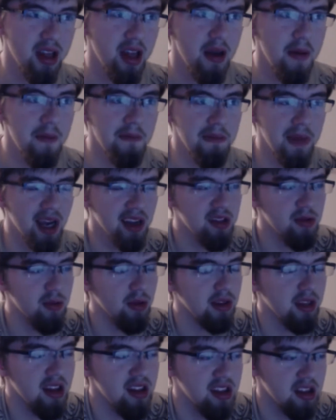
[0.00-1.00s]
Maxwell
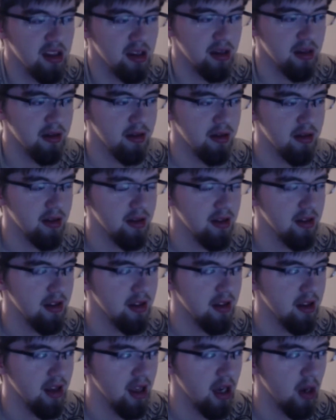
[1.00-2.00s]
does it
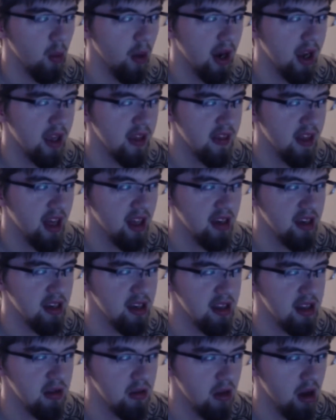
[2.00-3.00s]
in a way that
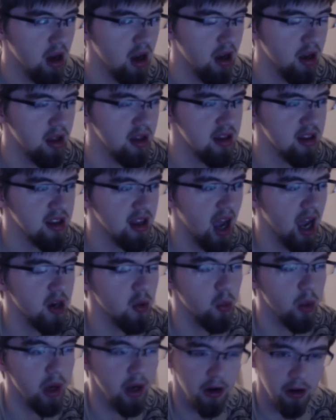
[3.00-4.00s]
is kind
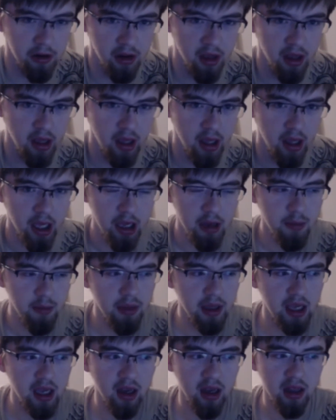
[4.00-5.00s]
of weird,
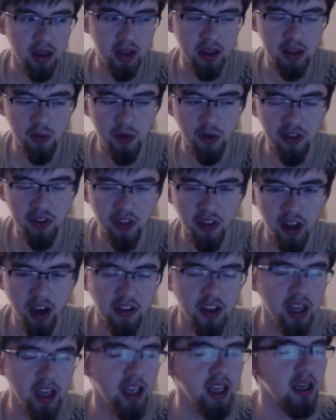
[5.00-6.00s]
because
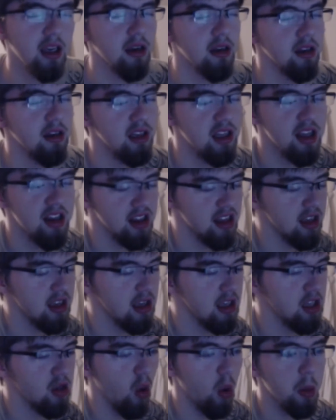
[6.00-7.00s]
unlike Dizzy,
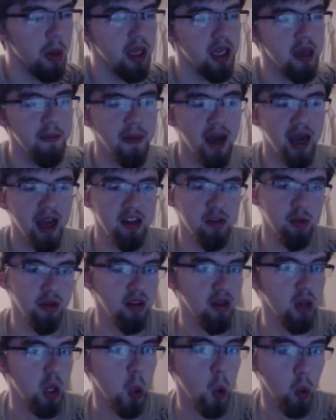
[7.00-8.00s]
you only get
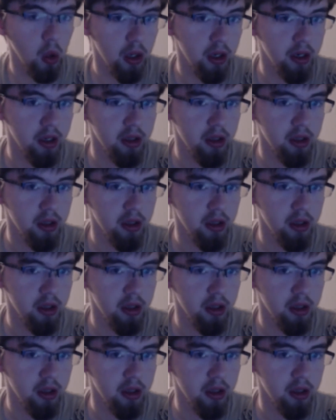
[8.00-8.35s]
Maxwell's Lord.